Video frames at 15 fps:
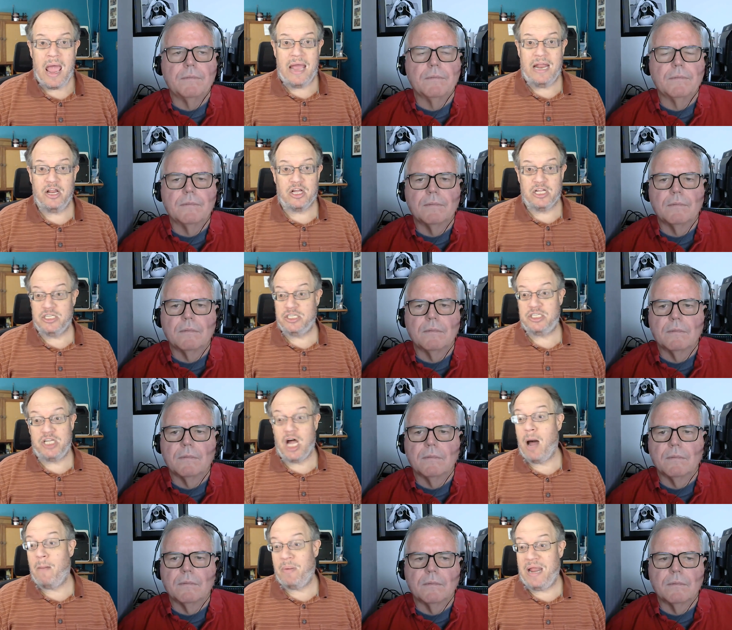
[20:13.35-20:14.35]
Speaker 1: and can
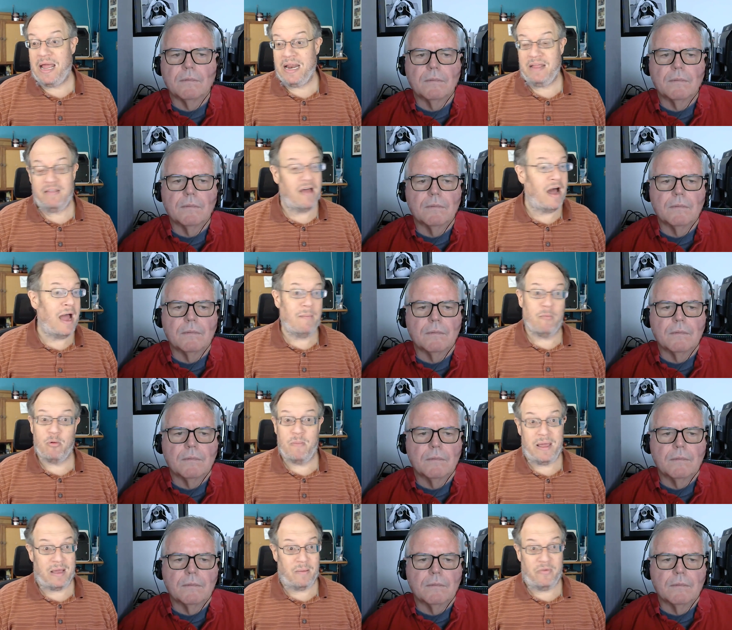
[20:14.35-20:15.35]
stop at any time
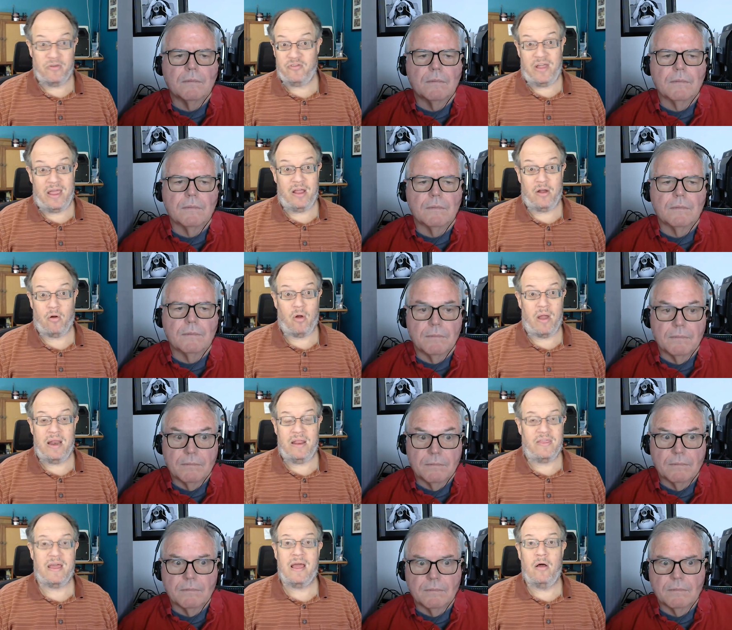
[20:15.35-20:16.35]
or make a mistake or
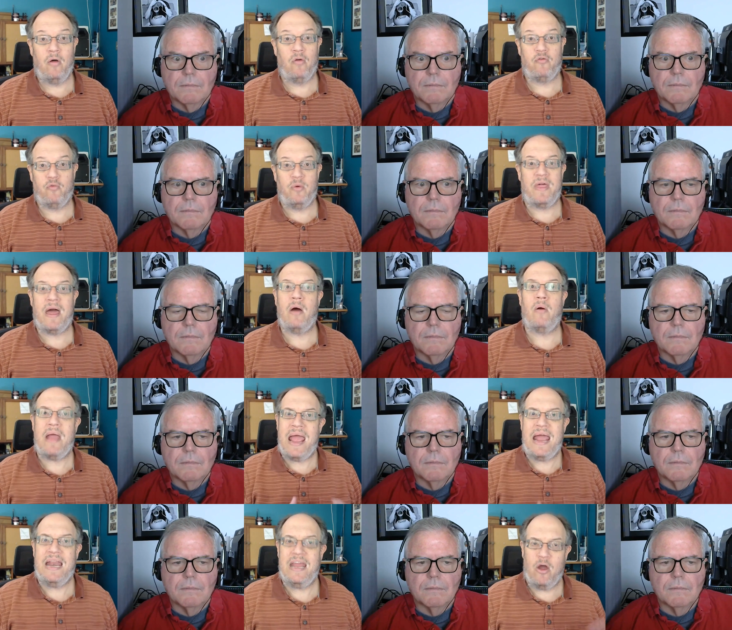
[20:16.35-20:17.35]
anything else without
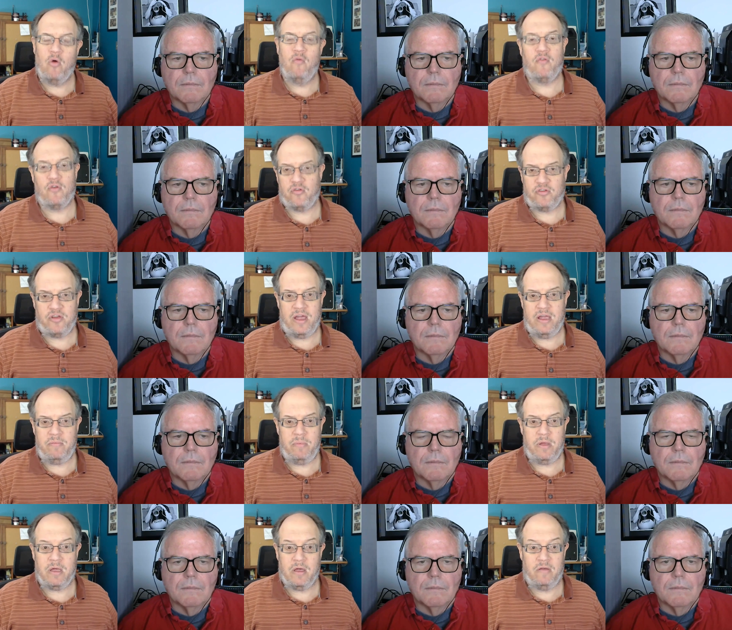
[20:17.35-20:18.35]
any oversight
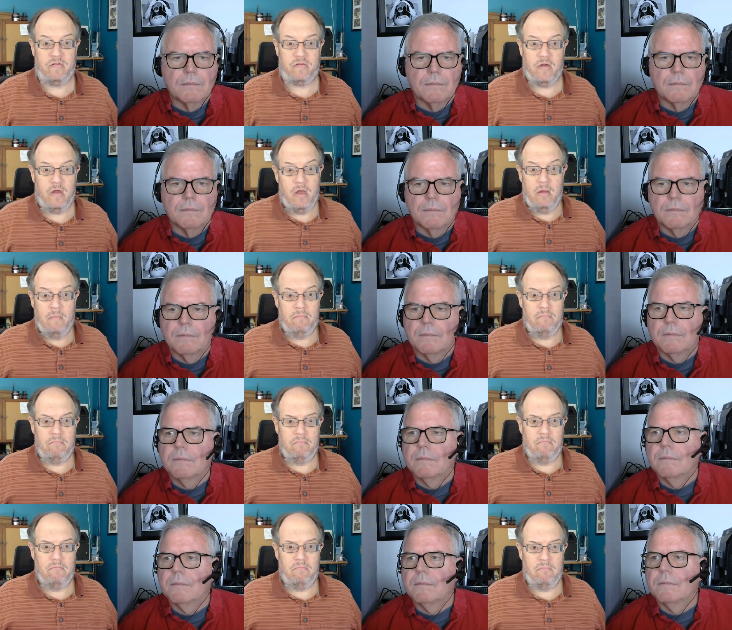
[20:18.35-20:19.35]
because
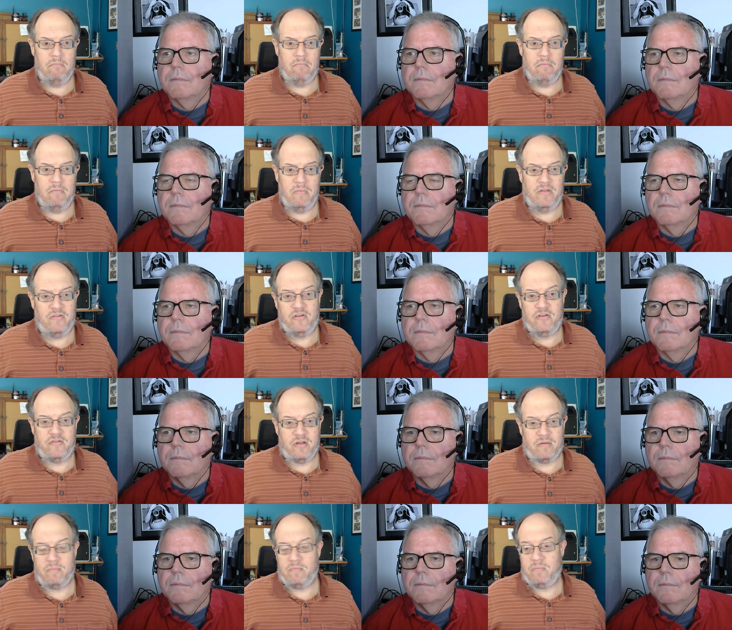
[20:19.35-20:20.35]
it's just
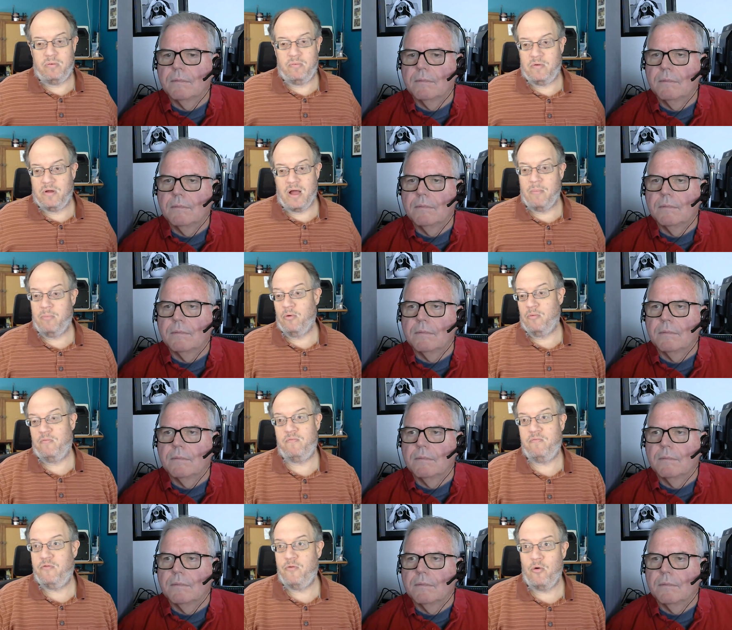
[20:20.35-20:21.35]
a couple
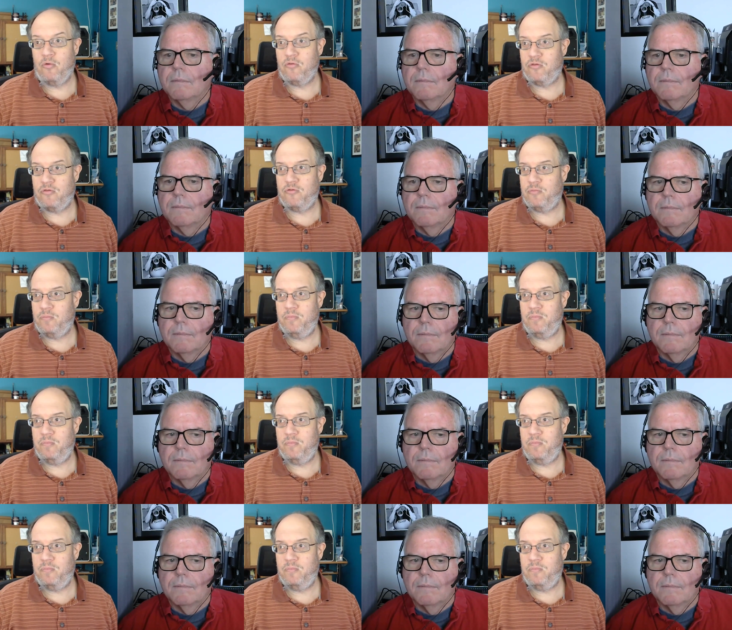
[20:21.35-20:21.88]
folks